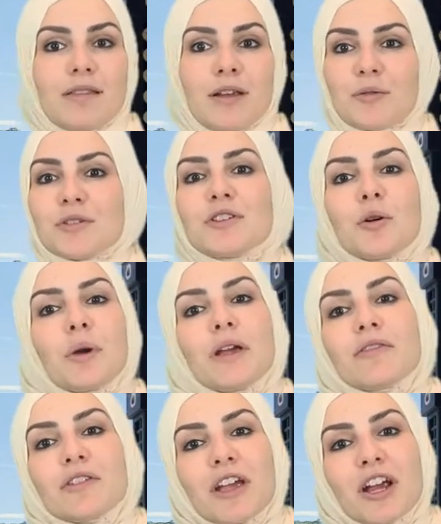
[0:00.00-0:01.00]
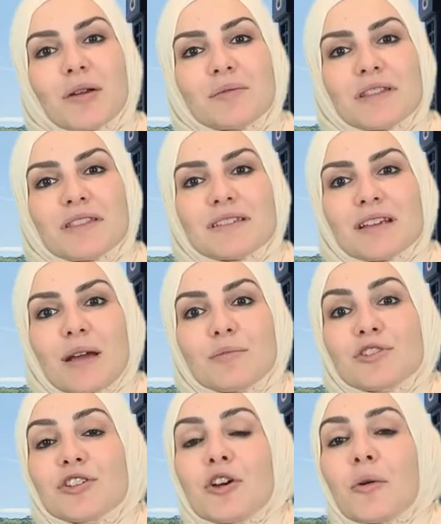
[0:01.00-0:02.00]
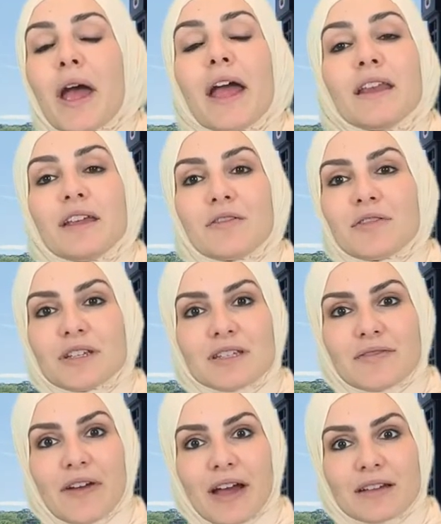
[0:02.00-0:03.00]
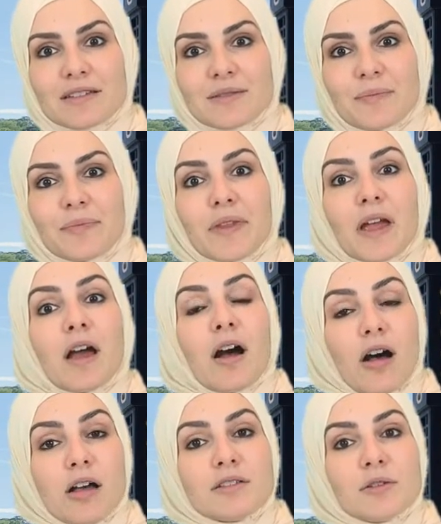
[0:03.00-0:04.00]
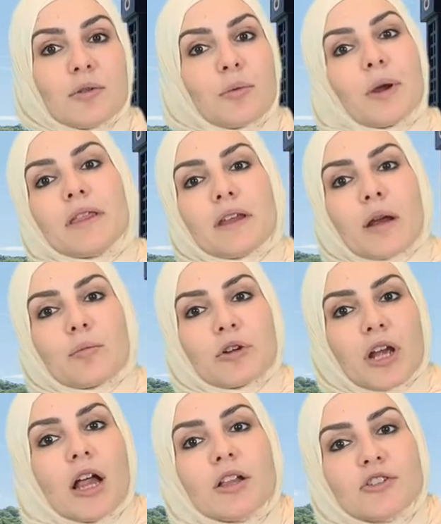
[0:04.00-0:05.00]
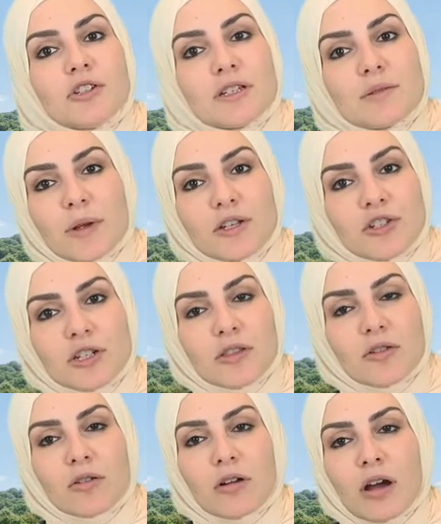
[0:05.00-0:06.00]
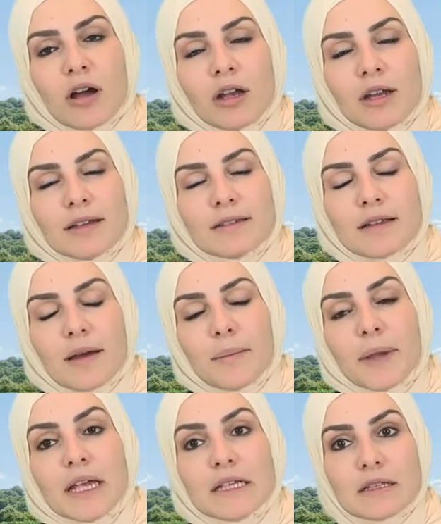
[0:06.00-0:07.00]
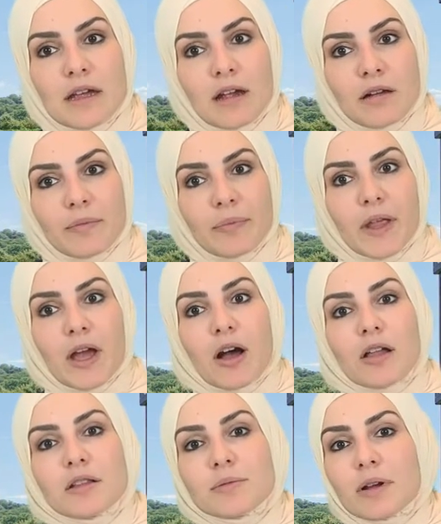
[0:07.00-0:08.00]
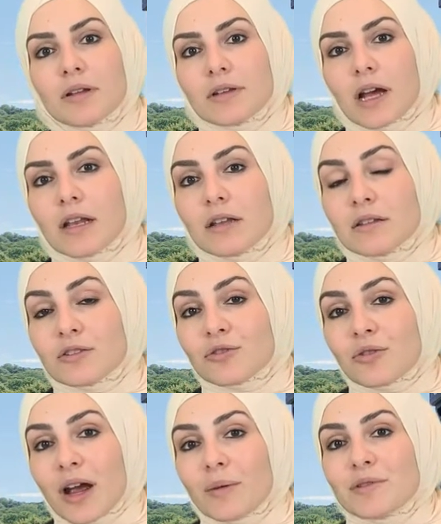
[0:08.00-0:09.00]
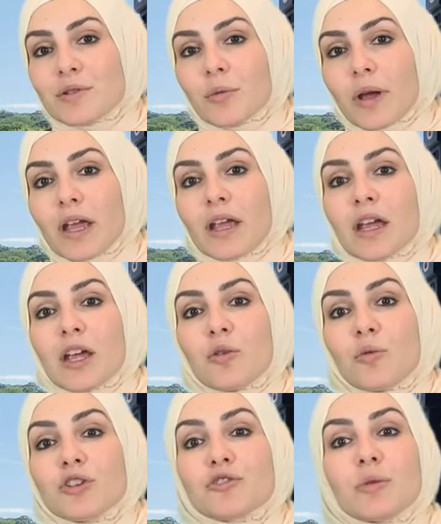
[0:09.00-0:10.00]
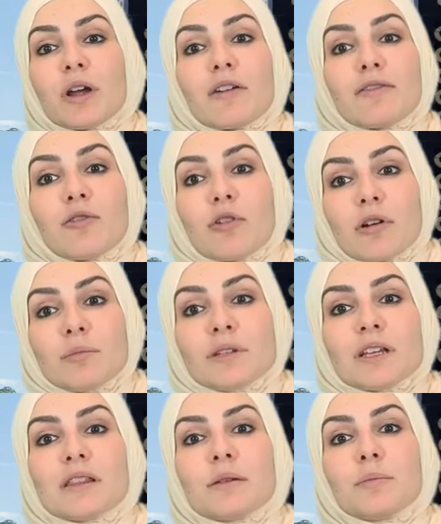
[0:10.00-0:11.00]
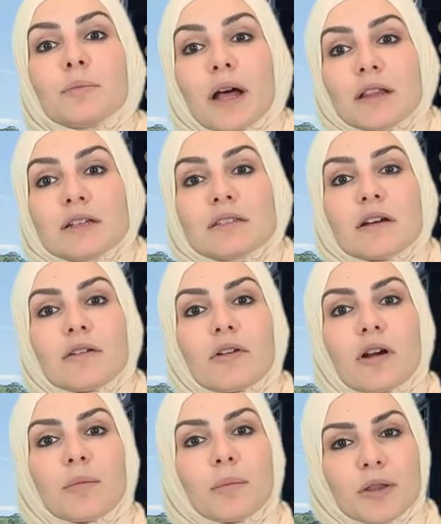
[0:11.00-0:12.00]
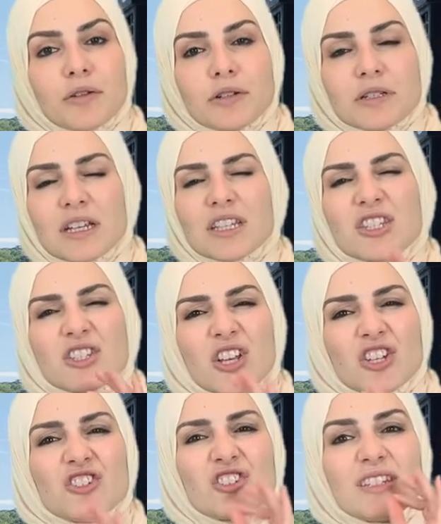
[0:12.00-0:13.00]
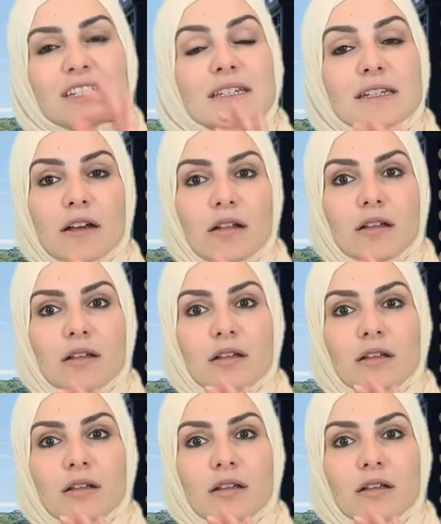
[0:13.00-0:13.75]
There was no way for the Arabs at the time to know any of these facts. Also, the way that embryology is mentioned in the Quran is amazing. Allah subhanahu wa ta'ala describes the way in which we are formed in the bellies of our mothers in such detail.